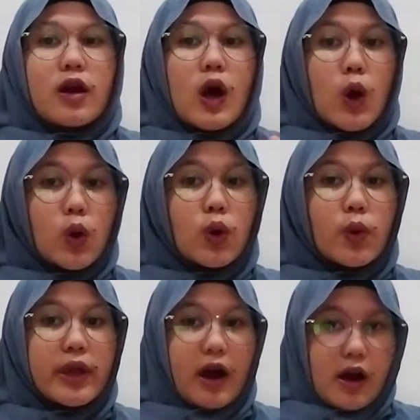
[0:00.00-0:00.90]
who
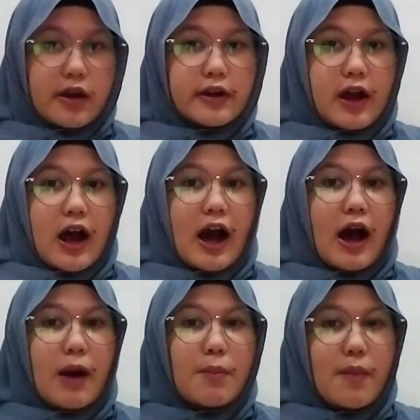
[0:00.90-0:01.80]
we are
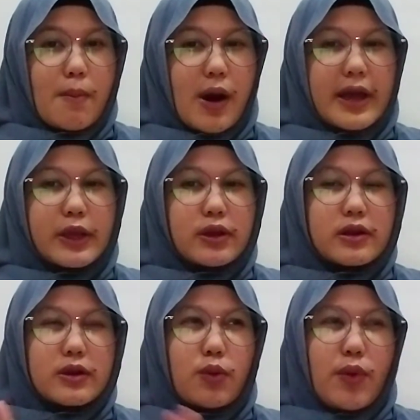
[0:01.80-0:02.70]
by
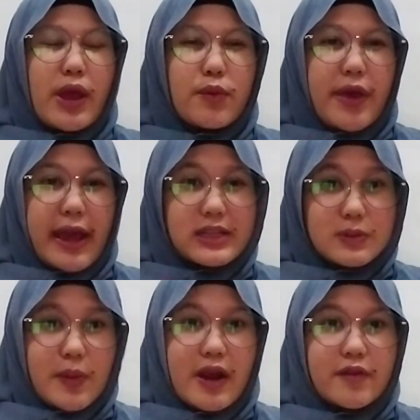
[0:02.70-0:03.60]
the way we
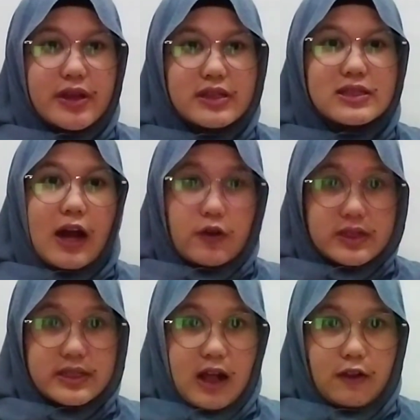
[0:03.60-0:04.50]
experience
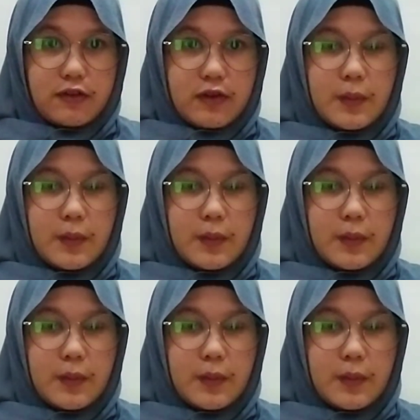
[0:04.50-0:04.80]
ourselves.